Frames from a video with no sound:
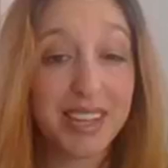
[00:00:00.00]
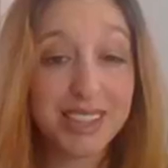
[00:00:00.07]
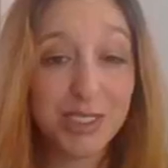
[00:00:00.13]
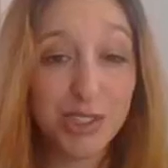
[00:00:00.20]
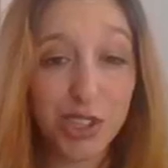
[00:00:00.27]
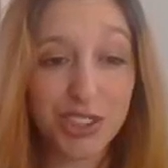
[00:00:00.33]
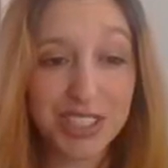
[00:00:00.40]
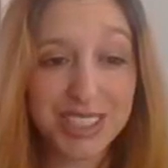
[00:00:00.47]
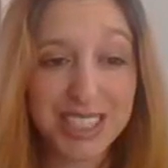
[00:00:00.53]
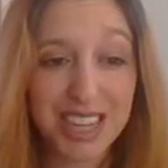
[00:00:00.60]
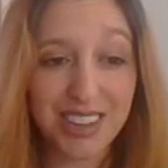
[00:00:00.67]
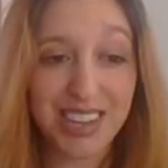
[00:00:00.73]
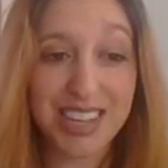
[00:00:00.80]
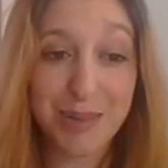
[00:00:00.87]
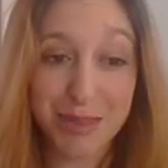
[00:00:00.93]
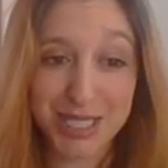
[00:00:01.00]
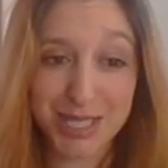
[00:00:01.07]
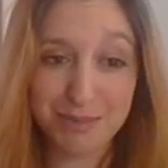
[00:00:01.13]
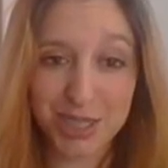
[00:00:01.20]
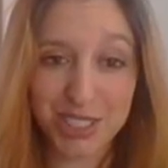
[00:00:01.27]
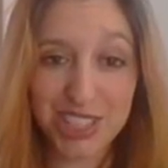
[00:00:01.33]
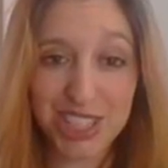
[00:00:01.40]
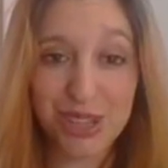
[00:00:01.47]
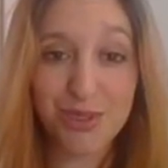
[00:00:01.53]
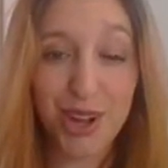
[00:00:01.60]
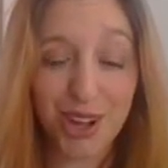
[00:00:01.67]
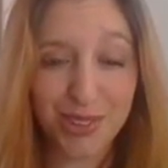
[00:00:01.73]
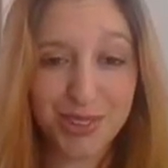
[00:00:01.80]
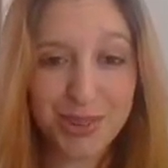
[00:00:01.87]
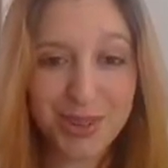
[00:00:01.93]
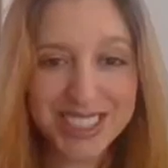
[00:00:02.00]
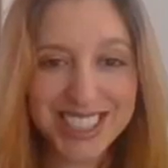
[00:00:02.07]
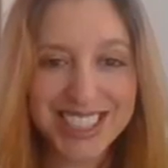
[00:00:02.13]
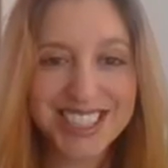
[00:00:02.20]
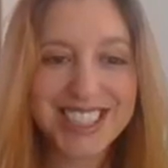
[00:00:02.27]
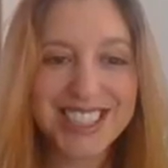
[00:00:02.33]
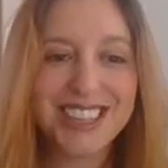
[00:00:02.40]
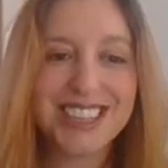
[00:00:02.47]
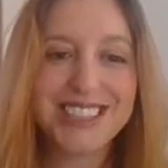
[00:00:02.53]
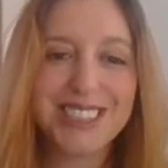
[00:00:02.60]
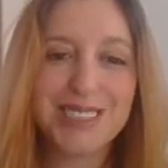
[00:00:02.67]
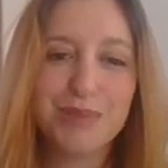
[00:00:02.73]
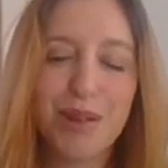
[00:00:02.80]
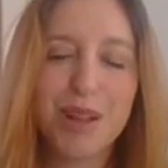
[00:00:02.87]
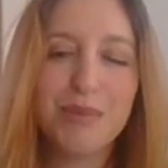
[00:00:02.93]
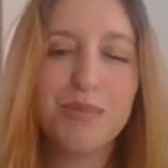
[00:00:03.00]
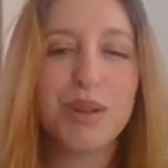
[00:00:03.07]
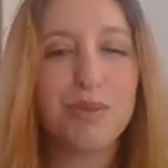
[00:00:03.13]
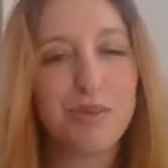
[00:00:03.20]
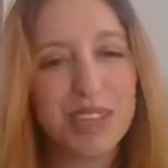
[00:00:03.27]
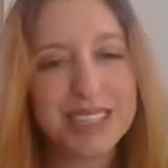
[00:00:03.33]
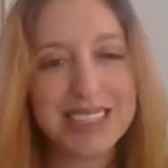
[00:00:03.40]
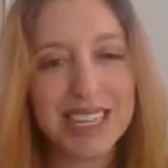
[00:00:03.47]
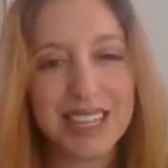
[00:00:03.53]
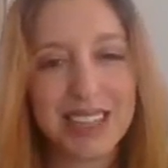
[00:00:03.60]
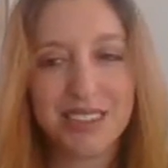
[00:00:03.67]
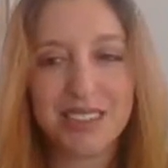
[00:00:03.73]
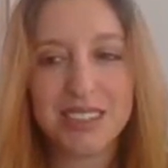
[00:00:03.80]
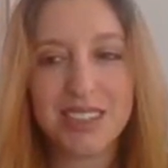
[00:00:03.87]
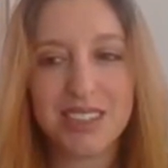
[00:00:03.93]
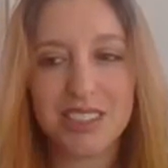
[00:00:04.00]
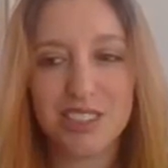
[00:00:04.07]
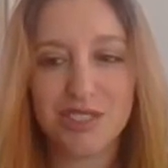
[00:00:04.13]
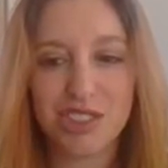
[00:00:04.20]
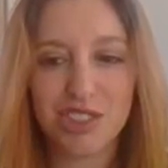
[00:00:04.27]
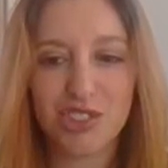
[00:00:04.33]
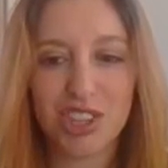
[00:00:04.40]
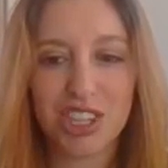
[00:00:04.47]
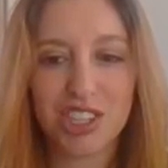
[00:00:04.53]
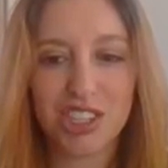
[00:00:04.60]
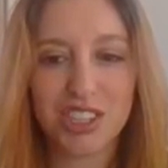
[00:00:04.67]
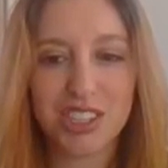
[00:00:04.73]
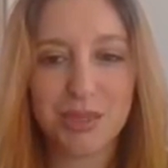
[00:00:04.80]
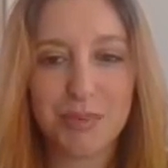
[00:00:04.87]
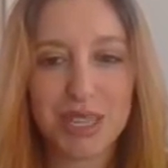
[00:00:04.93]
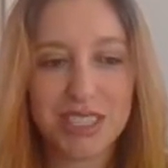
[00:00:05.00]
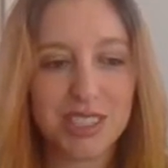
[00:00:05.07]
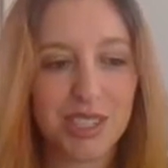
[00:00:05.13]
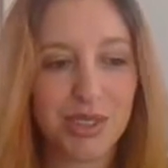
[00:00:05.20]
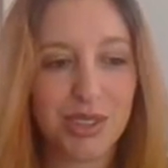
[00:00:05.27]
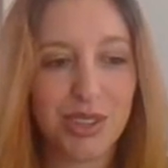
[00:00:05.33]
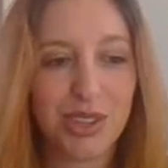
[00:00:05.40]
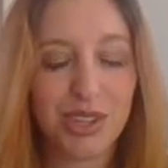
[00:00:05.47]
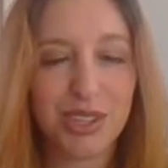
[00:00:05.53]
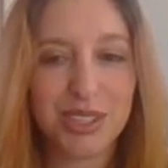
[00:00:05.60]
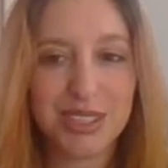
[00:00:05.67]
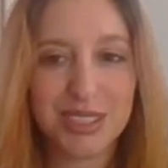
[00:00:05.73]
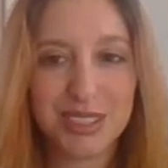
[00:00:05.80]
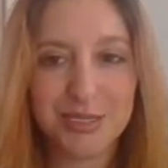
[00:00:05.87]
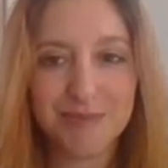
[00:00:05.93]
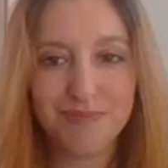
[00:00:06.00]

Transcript: And that's not to say on a limited budget you can't do exciting things as well, but obviously there are certain restrictions depending on cost.